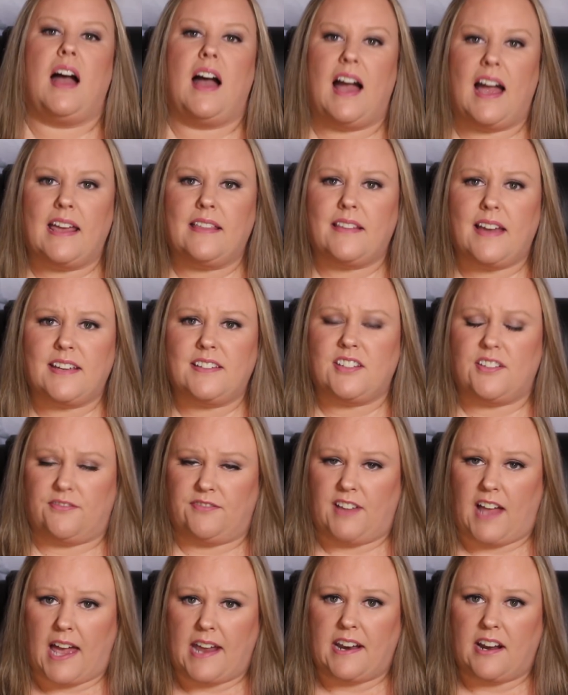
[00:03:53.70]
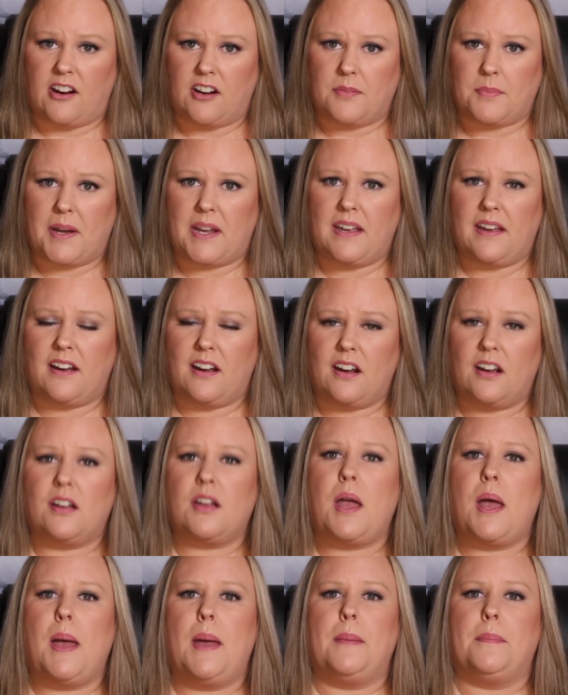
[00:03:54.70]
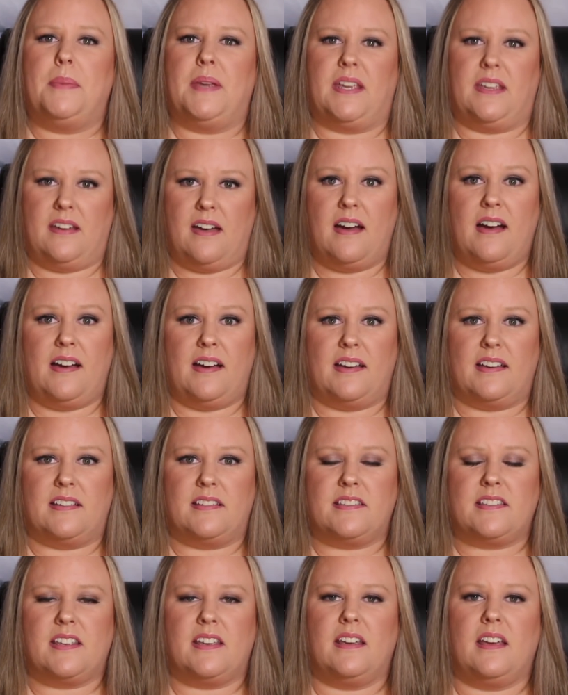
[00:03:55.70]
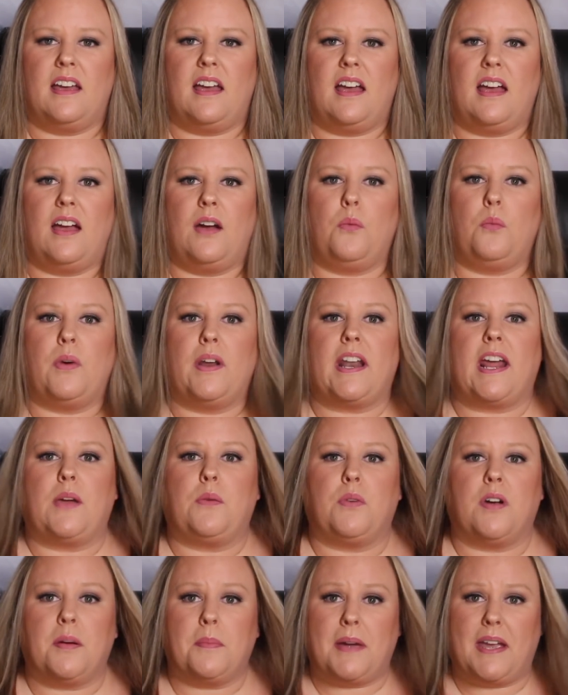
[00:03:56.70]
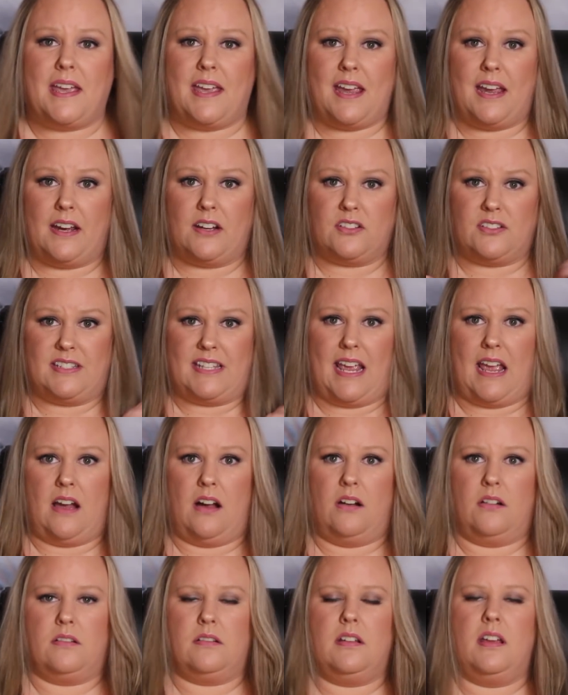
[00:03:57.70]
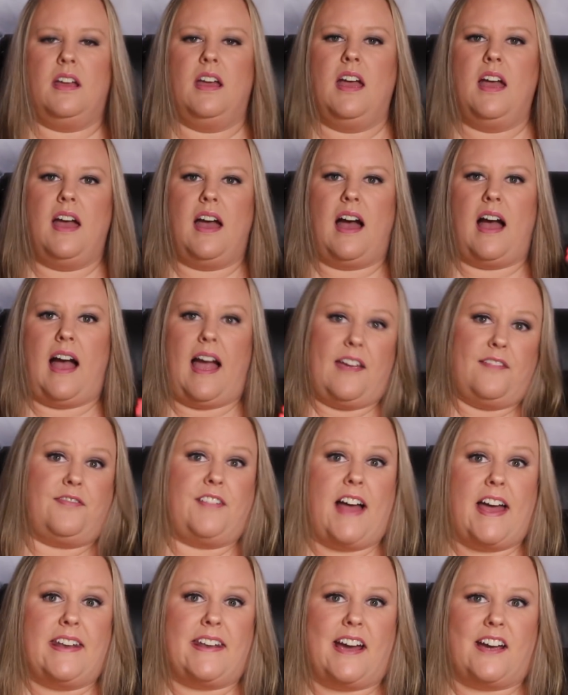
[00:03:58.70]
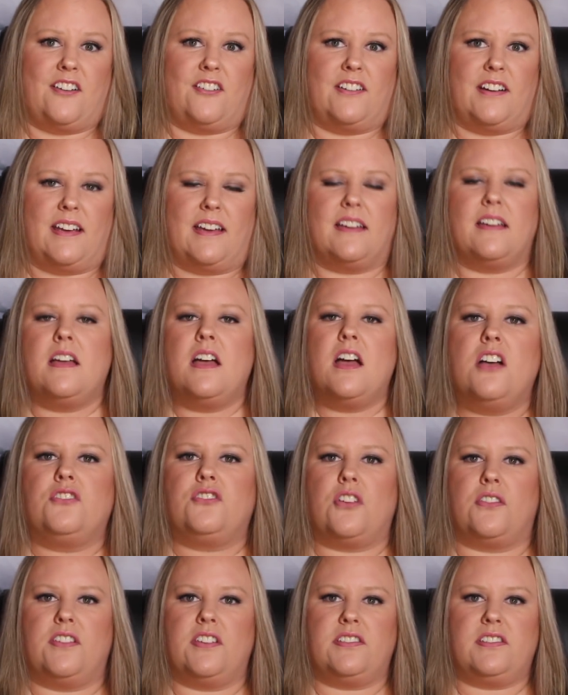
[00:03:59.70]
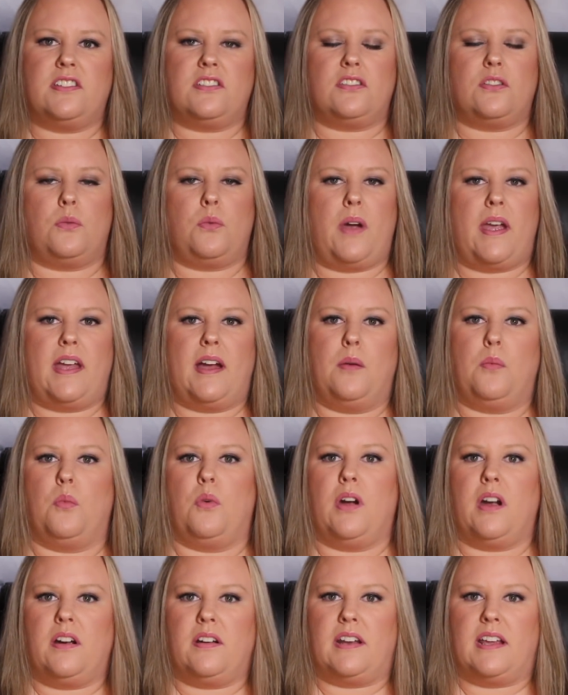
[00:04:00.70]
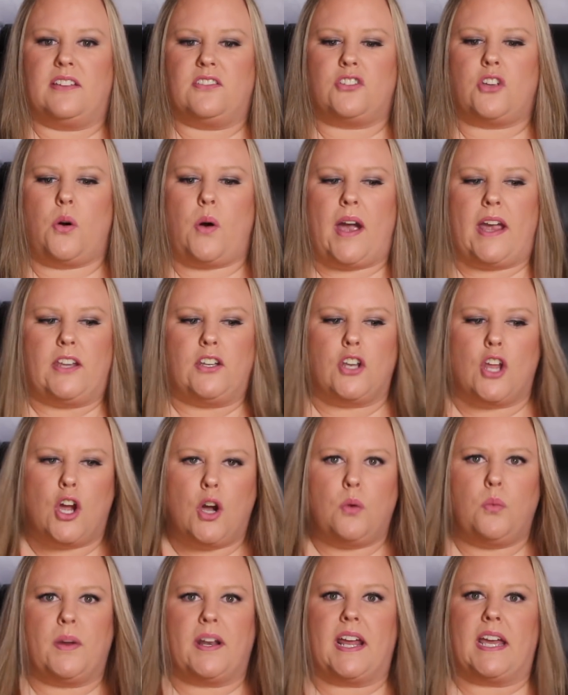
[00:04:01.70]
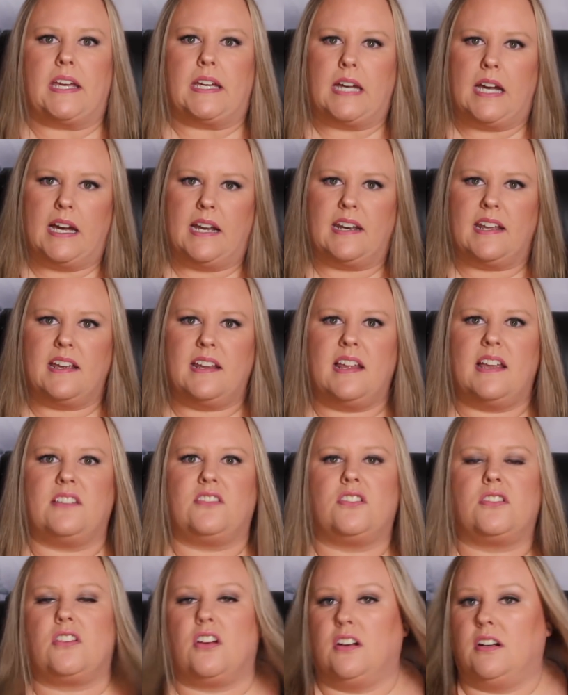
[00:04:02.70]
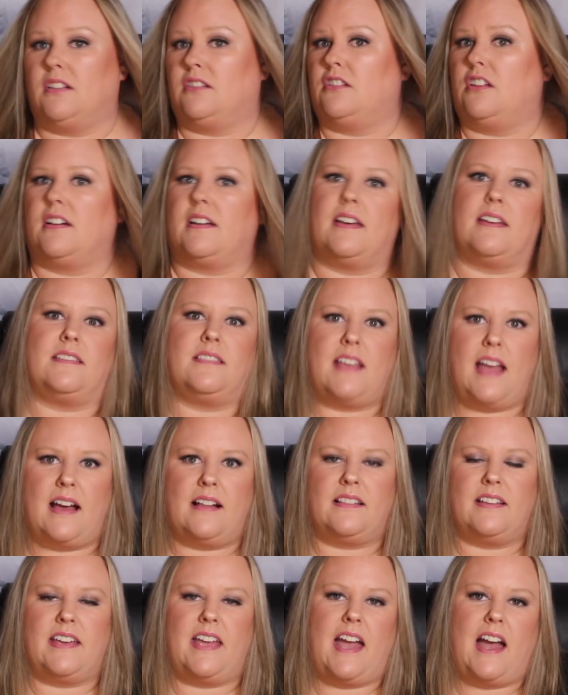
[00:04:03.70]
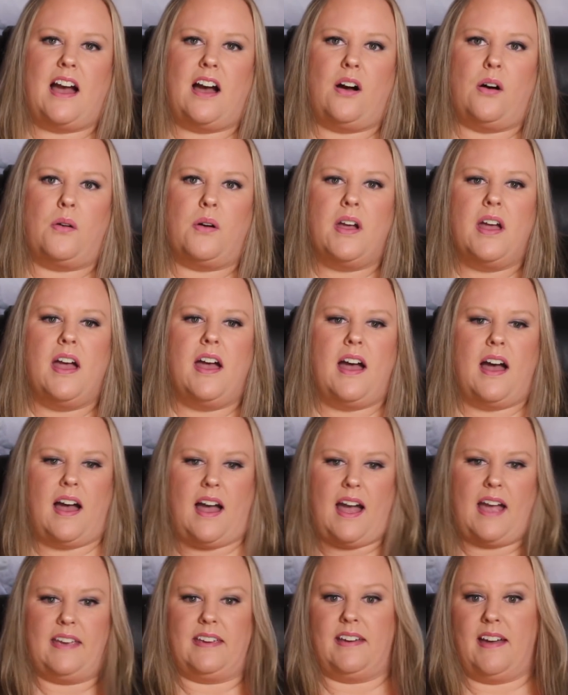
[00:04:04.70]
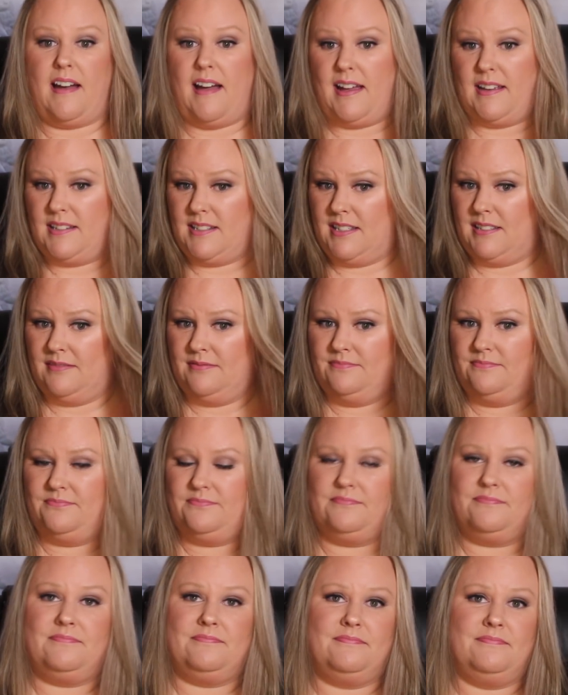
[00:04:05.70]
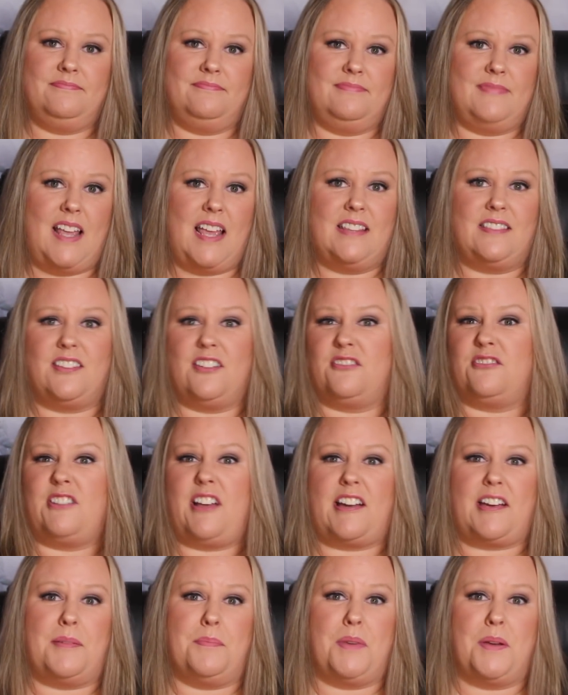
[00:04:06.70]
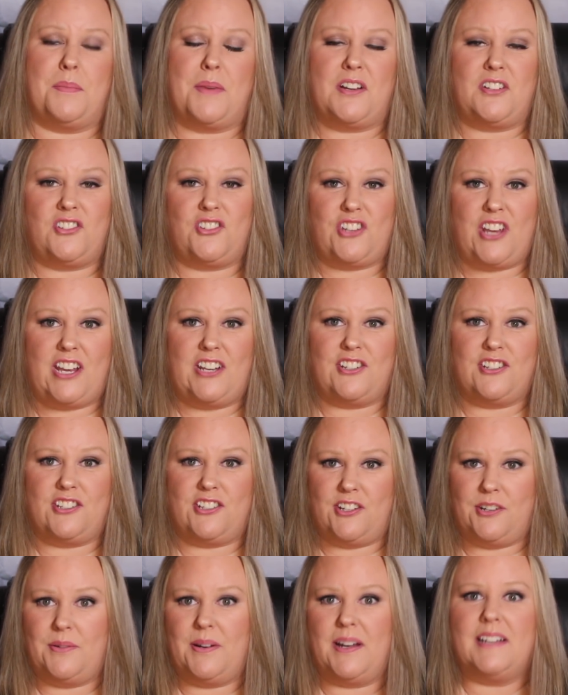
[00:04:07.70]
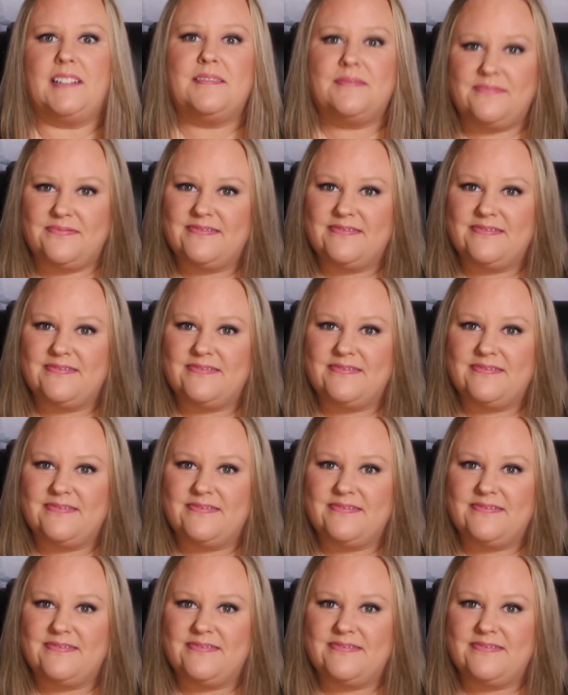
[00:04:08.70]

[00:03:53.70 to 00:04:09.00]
I like to flat iron my hair because when I wear my hair down, I flat iron it. So this is the way I'm wearing it, so I know when I cut it, it's going to look exactly how I cut. There's not going to be much change to it.